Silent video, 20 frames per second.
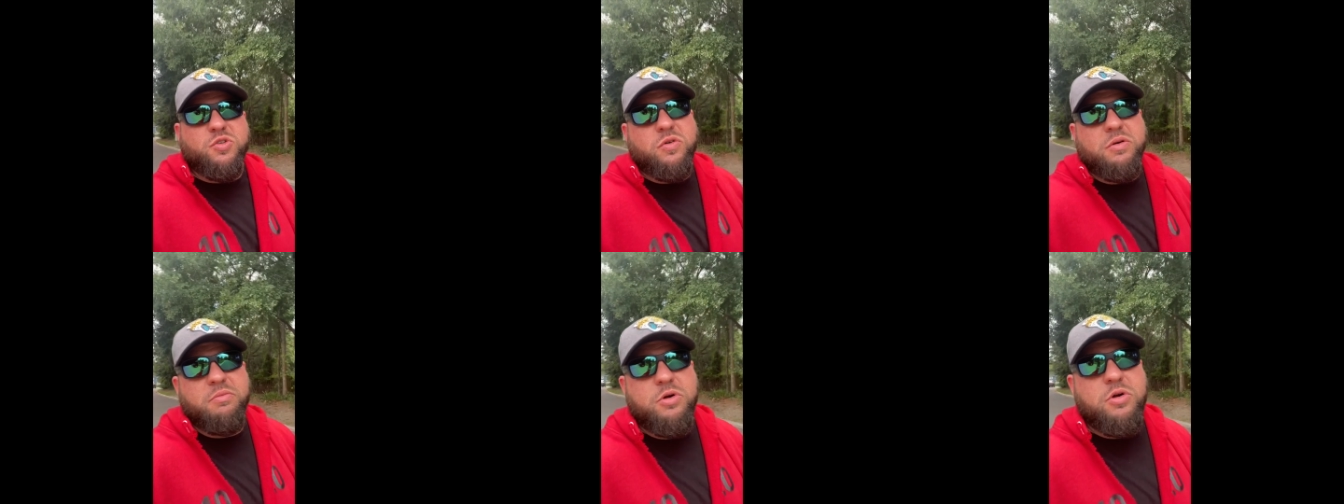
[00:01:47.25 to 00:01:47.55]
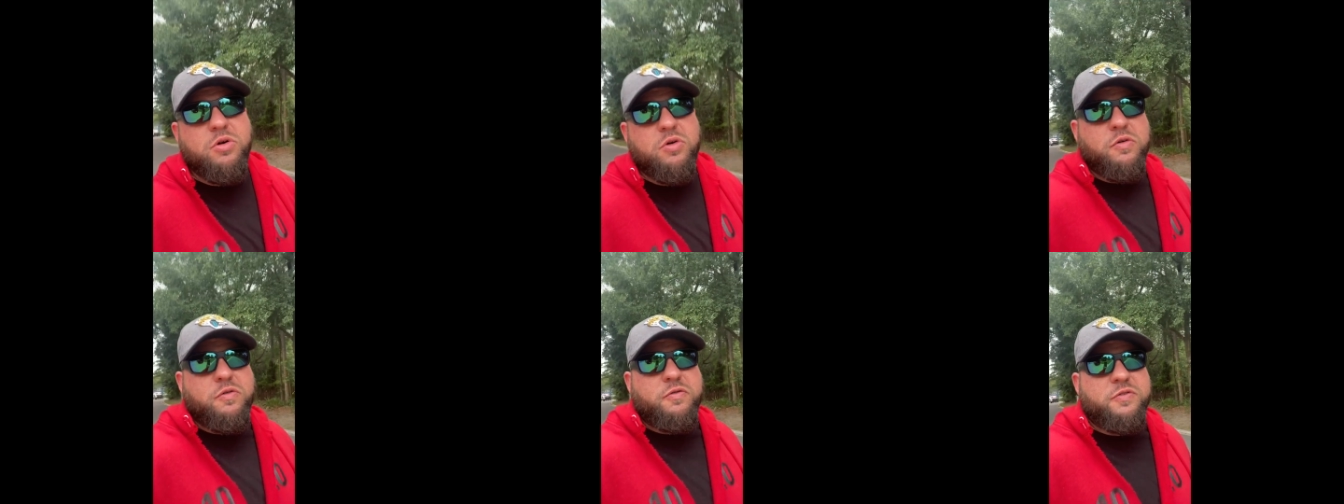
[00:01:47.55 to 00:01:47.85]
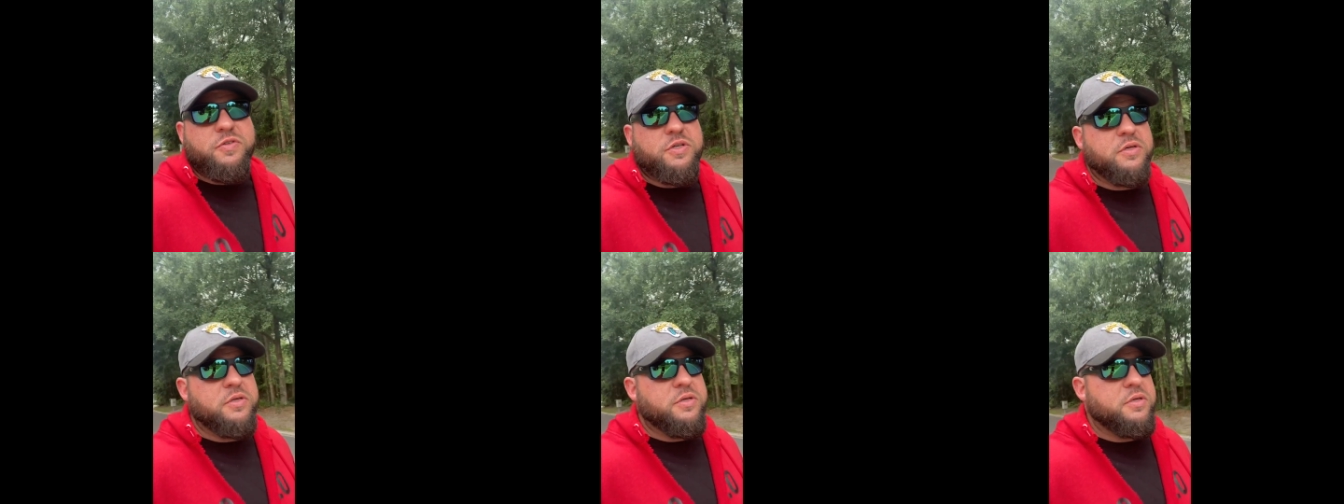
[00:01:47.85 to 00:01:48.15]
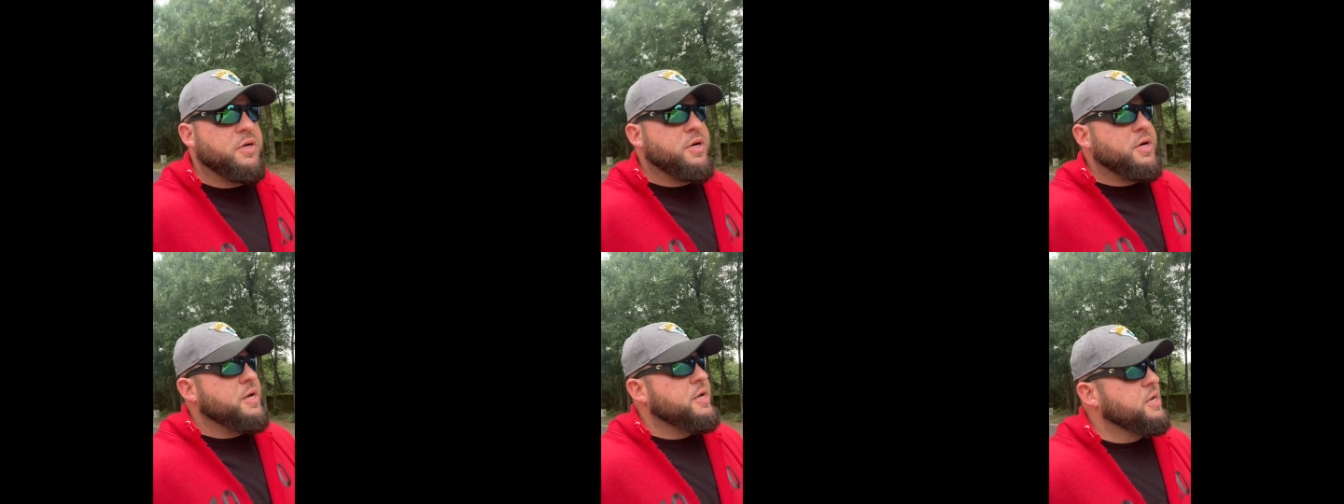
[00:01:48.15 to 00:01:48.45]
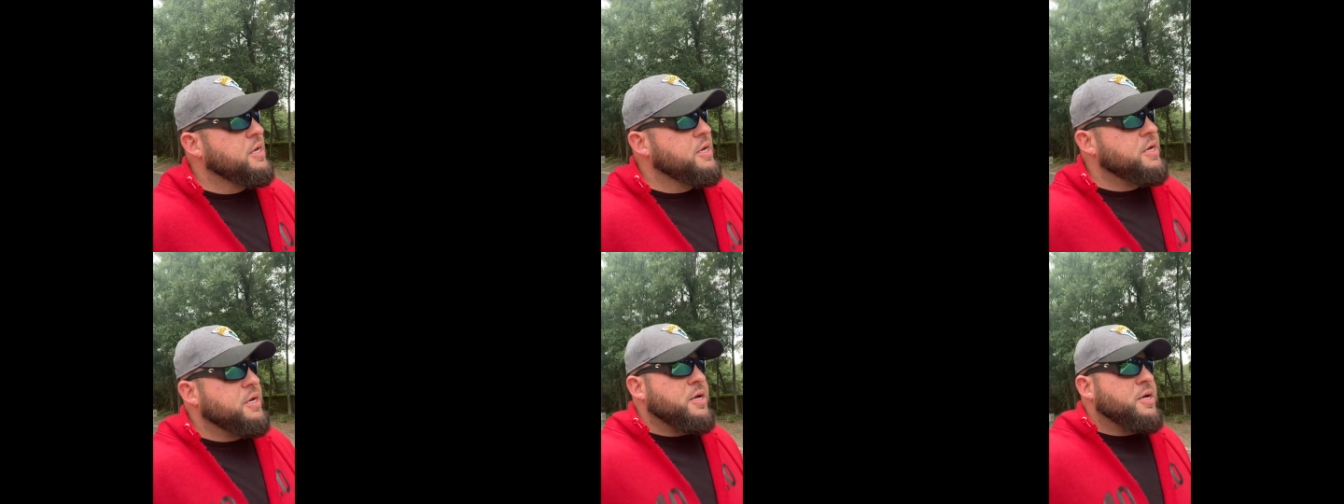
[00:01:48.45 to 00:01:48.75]
removed,
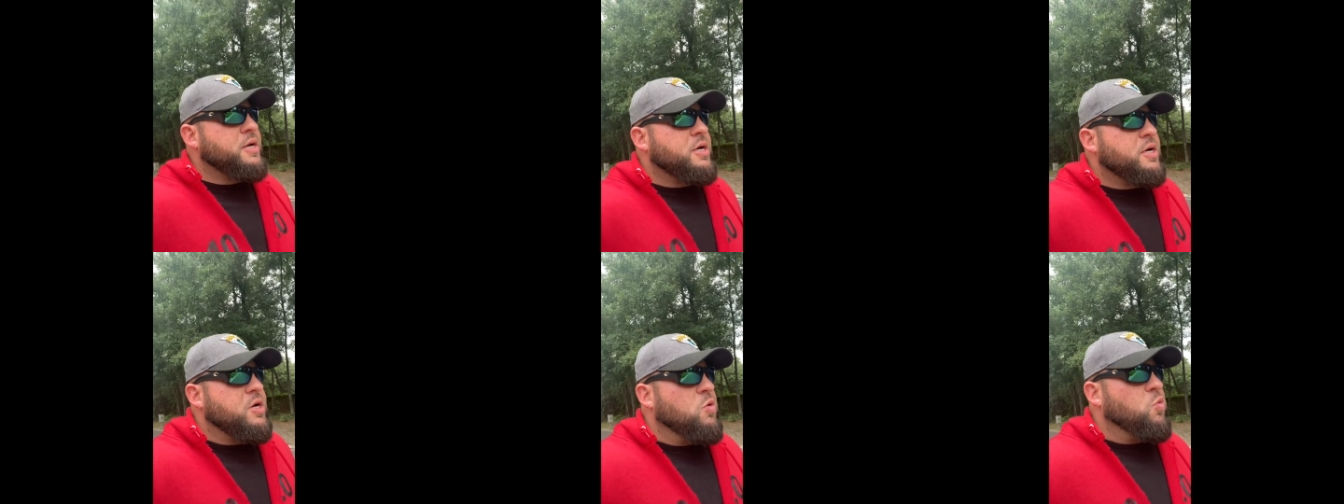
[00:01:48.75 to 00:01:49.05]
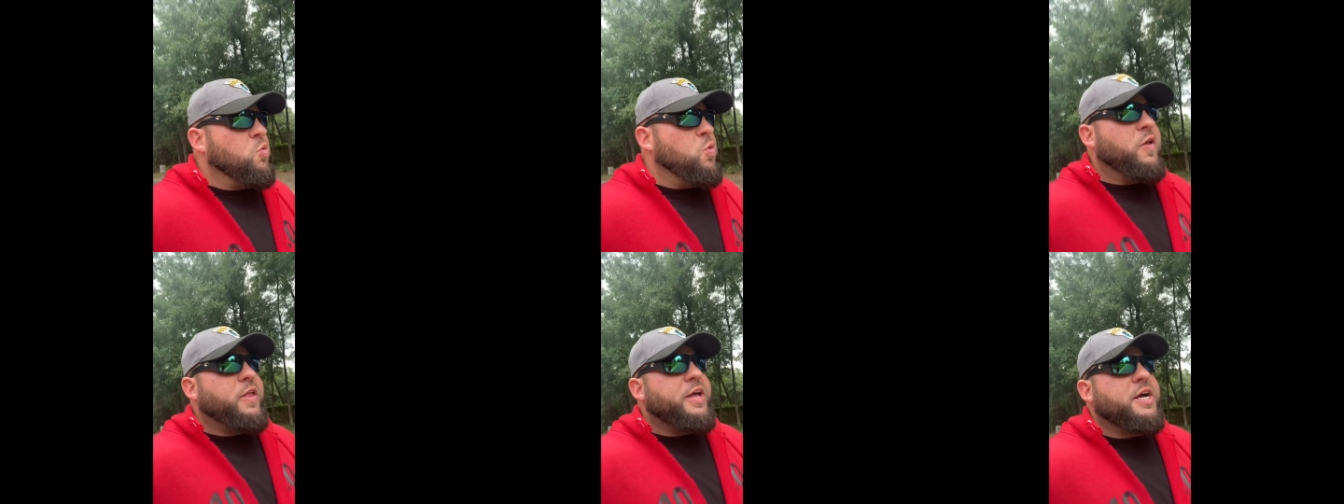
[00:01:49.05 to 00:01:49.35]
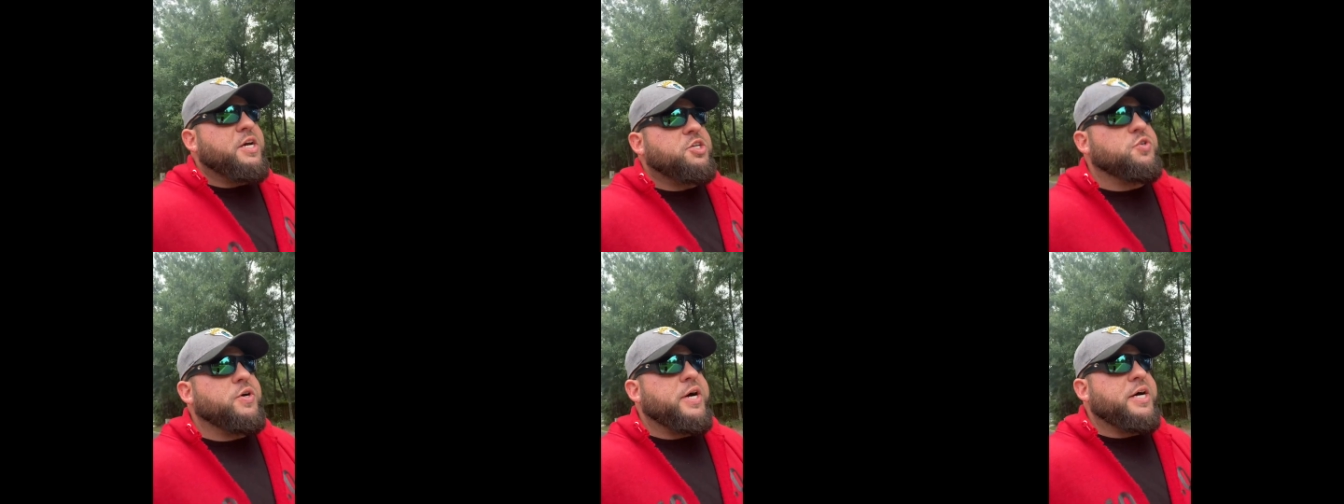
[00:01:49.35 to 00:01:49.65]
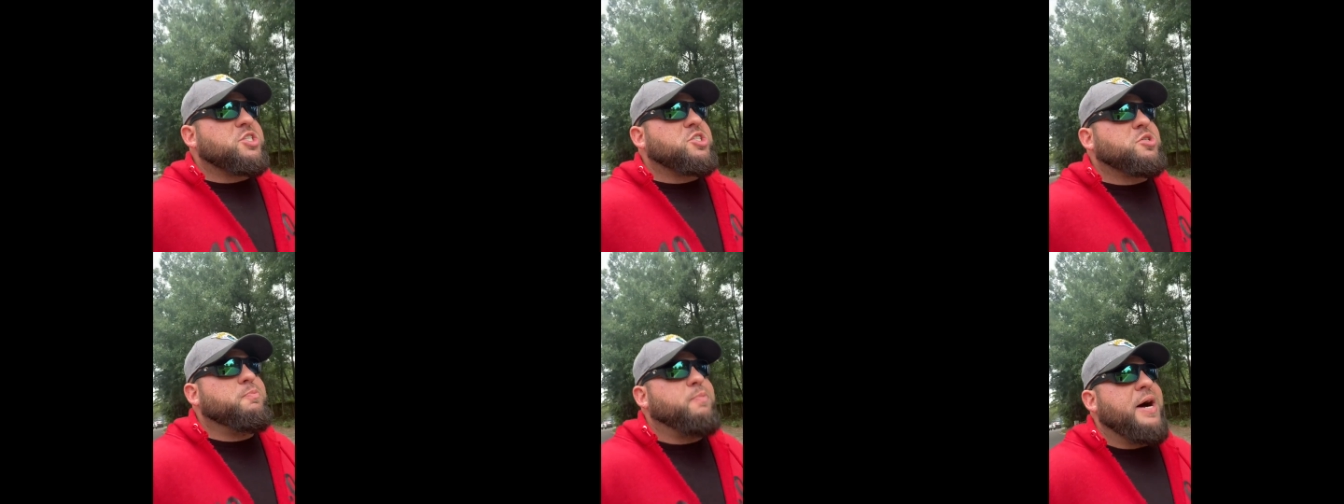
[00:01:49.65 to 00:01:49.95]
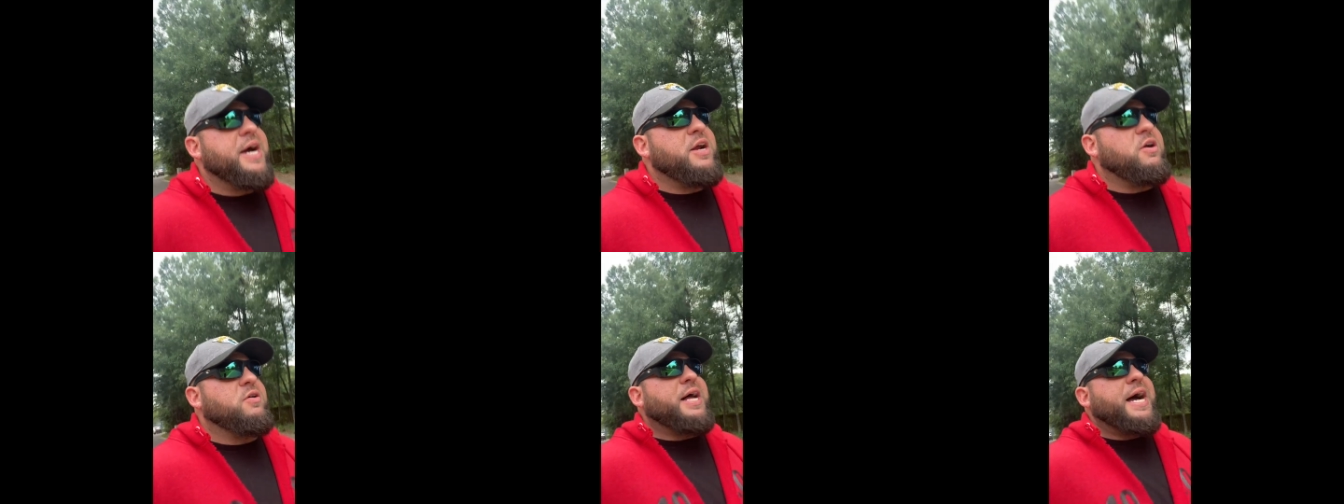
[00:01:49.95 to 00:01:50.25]
really address
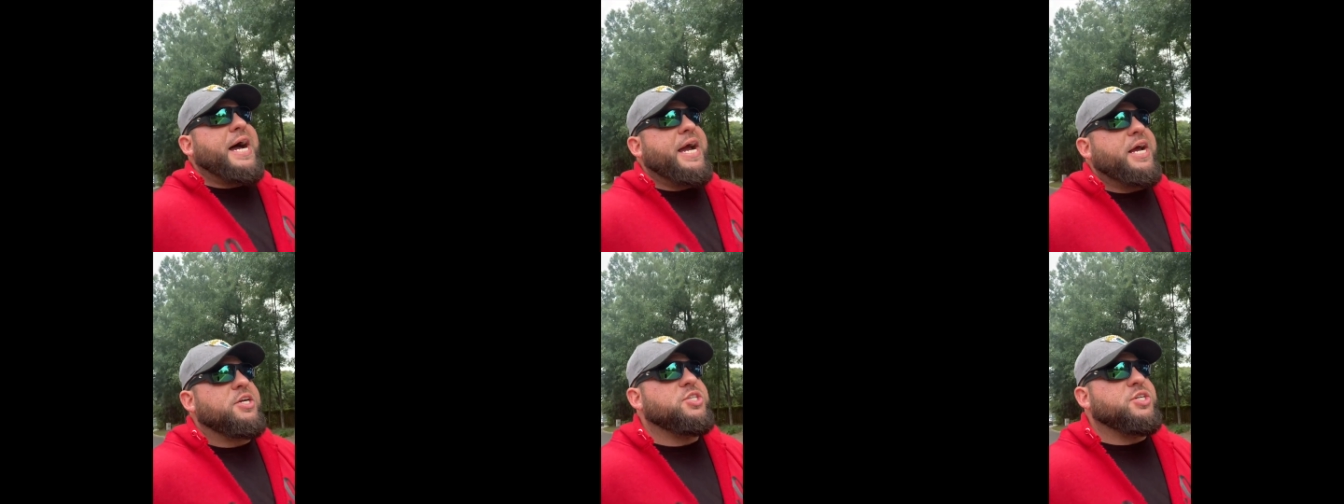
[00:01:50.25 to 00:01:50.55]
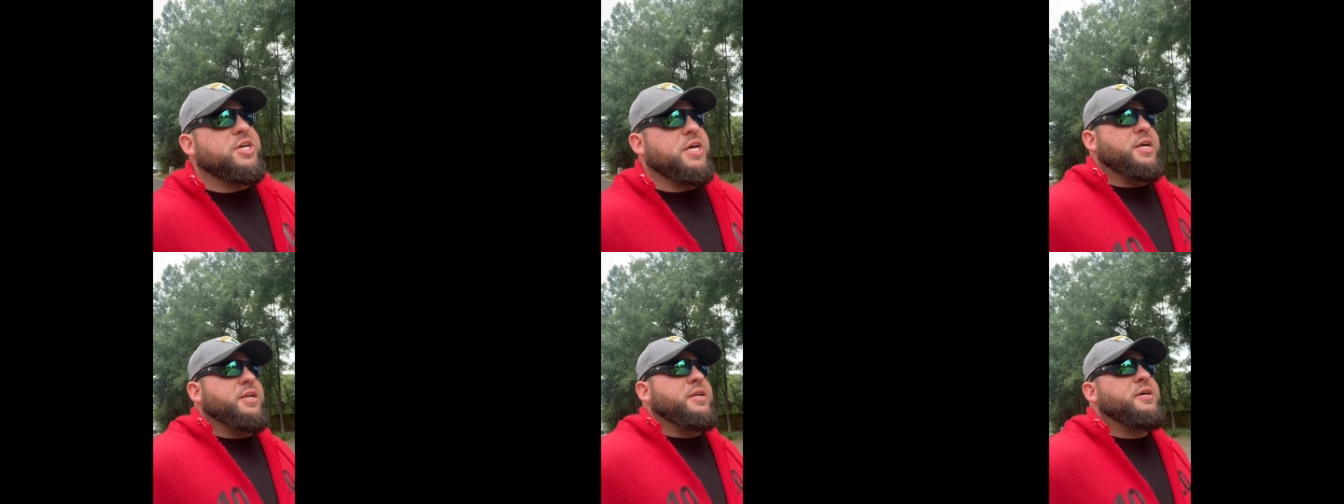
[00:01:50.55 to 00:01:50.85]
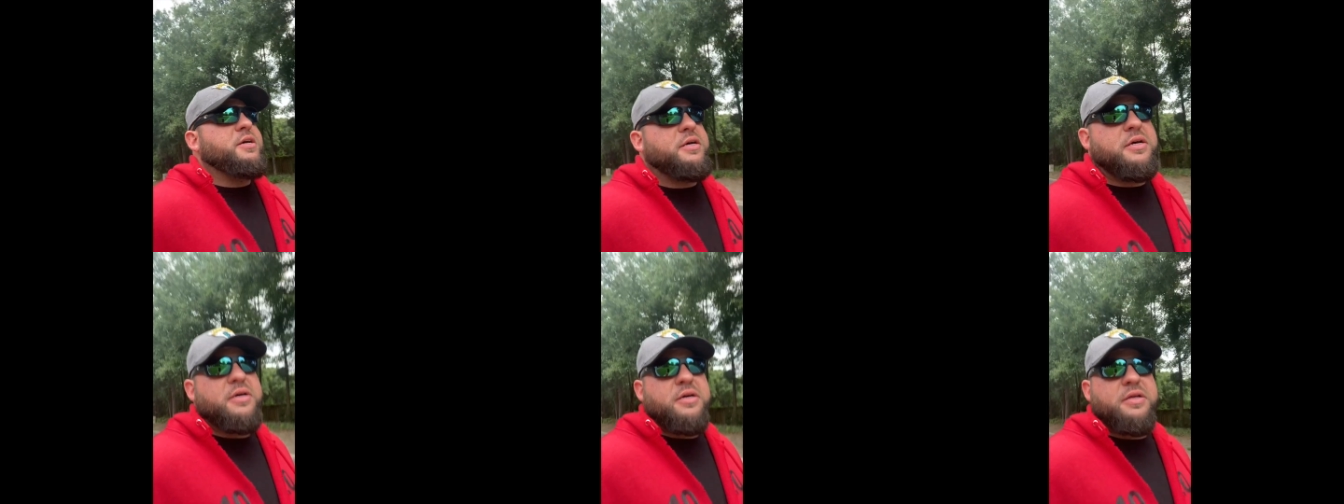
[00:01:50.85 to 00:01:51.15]
spinal hygiene